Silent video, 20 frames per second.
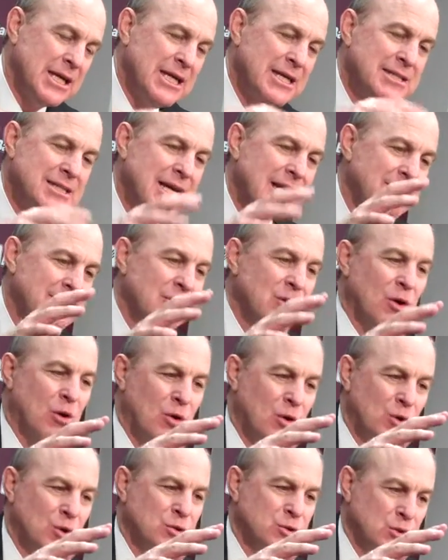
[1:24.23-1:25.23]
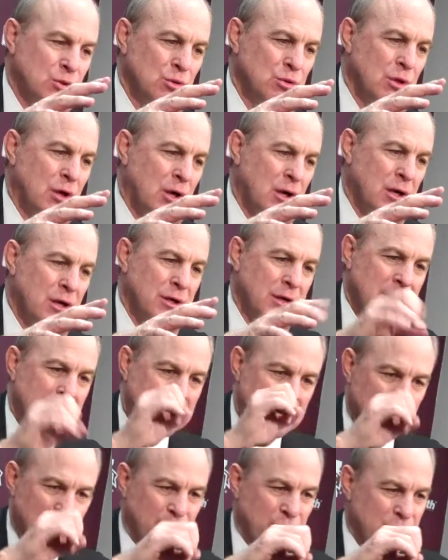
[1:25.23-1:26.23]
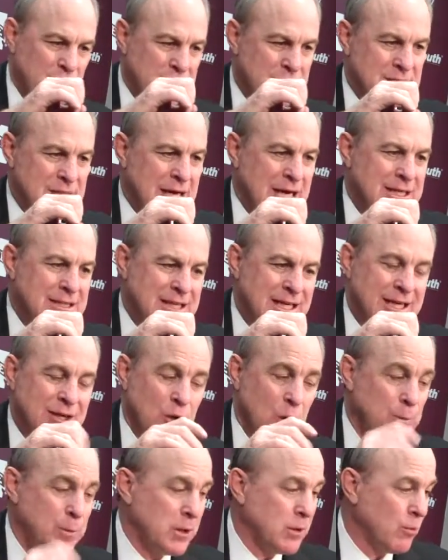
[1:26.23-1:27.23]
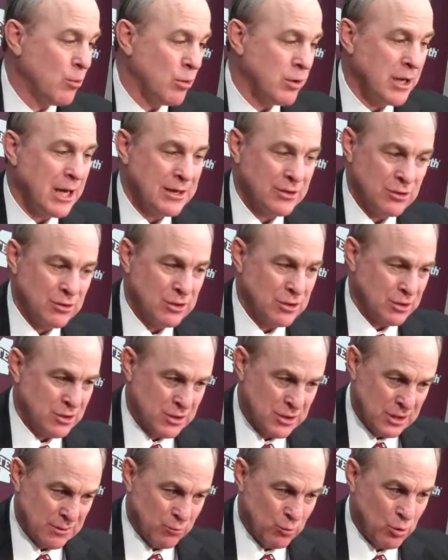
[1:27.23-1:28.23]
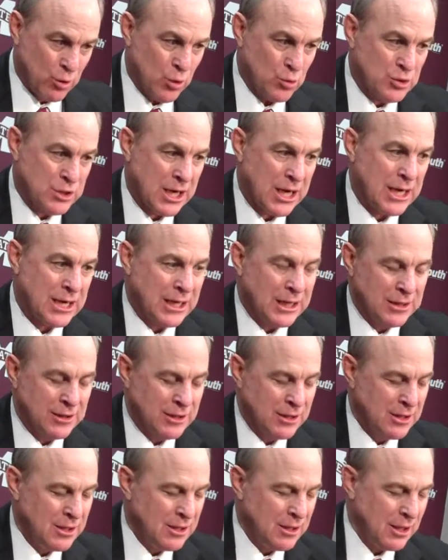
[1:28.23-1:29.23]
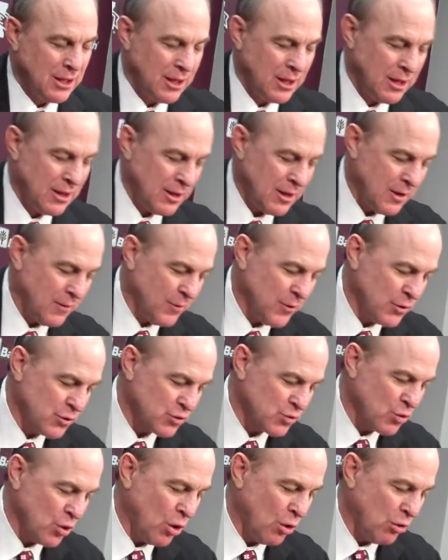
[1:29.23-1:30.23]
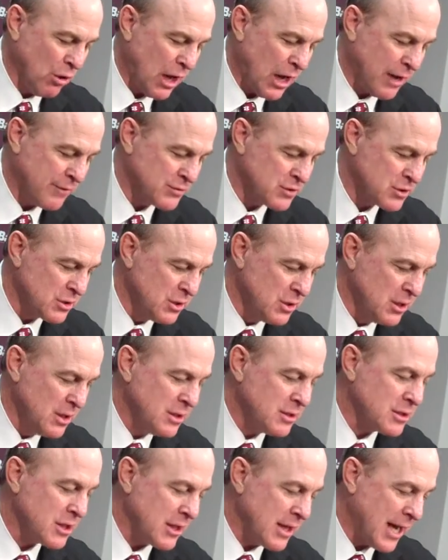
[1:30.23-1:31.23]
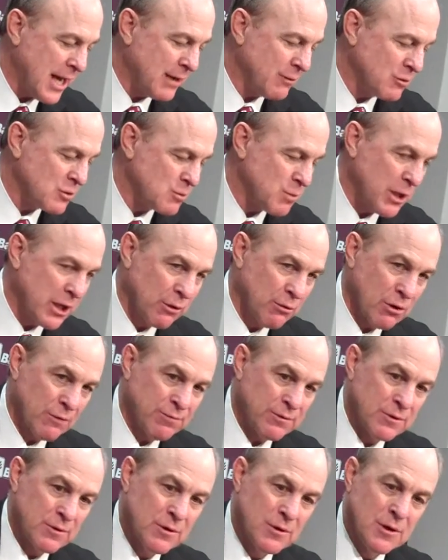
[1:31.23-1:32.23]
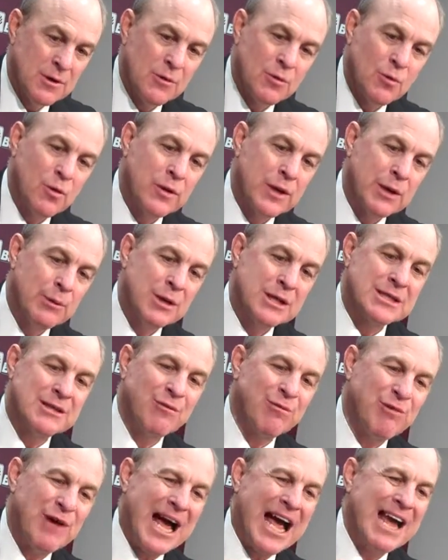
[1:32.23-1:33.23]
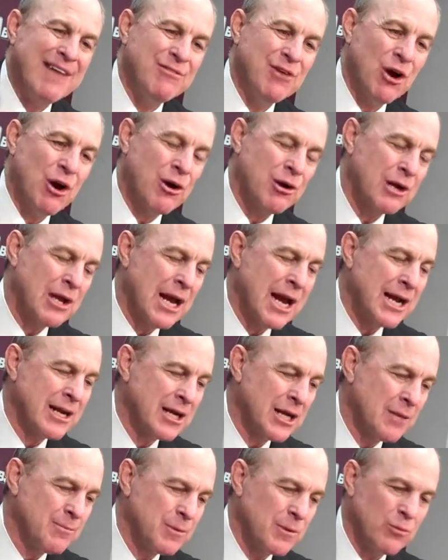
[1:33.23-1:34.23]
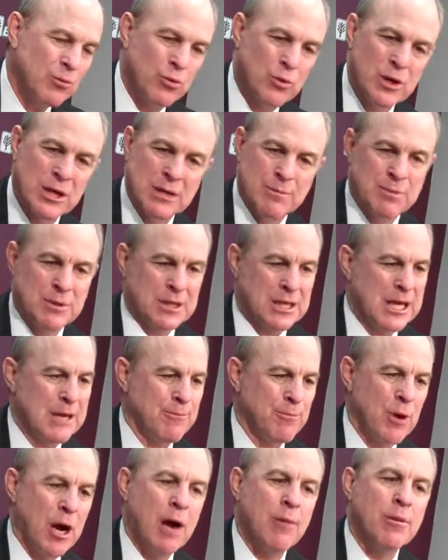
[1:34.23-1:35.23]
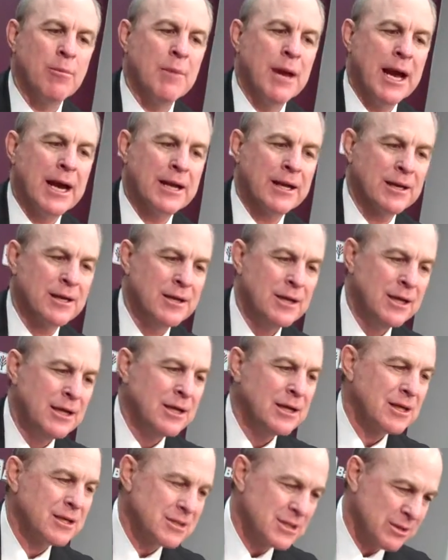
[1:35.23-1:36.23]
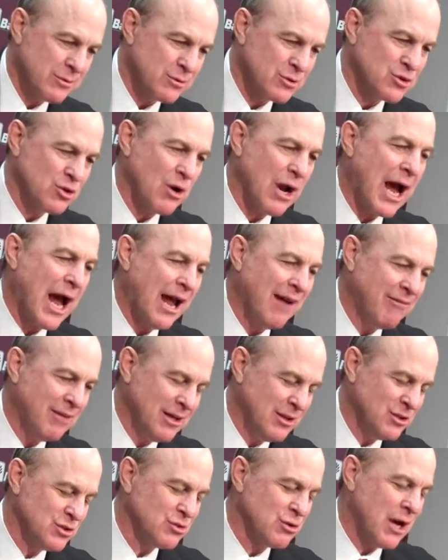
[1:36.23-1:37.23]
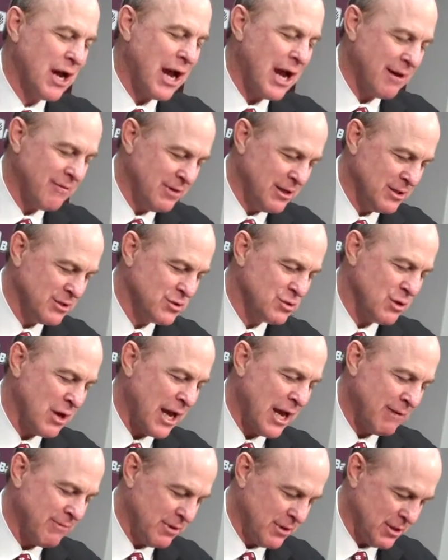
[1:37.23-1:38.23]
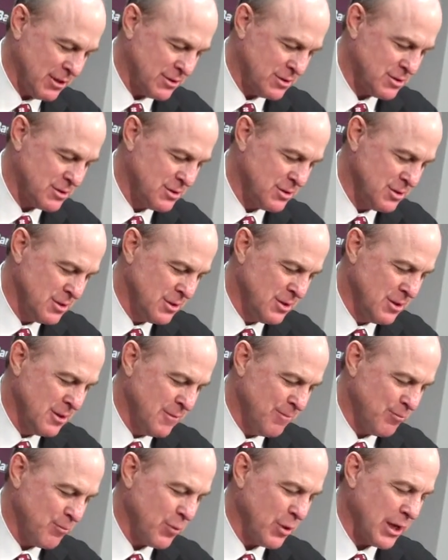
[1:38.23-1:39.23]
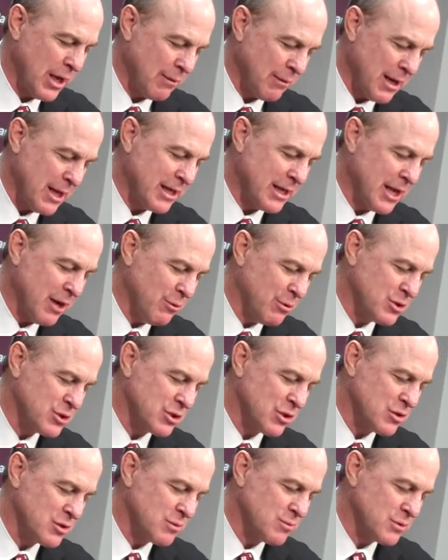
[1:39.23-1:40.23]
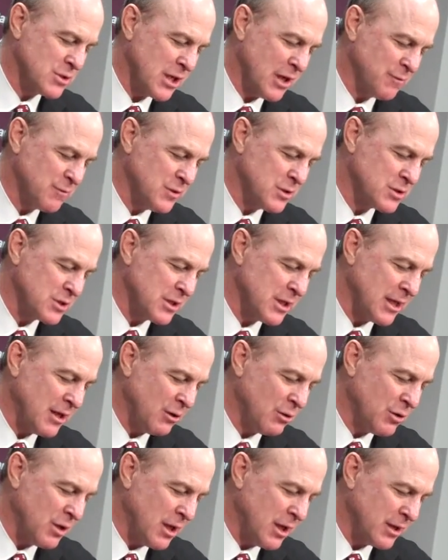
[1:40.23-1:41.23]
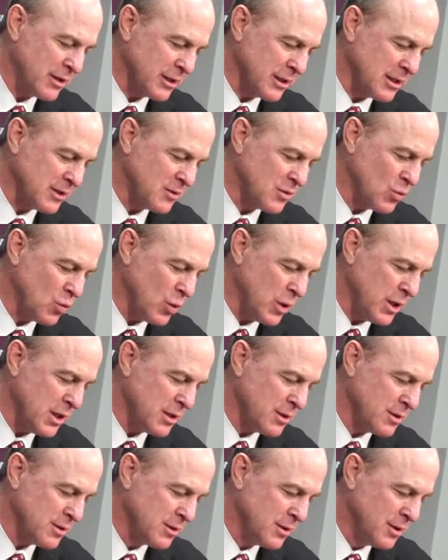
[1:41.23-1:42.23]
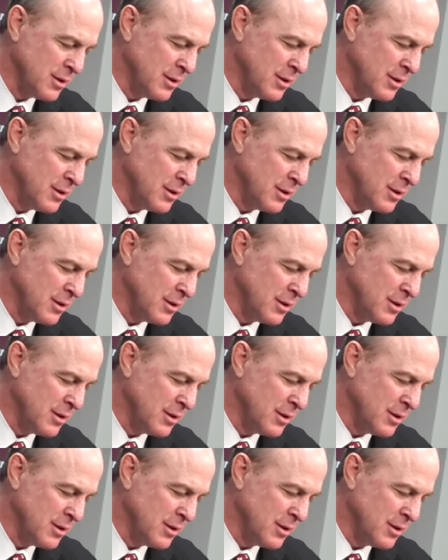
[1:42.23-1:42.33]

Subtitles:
He's having to hold too long, and therefore his guy's getting open, and we're not doing a good enough rotating on those roll-offs. Tonight it was by Griffin. When they went to five-guard lineup, it really became problematic because they were driving us. But I like how we showed some toughness and held on to get the win.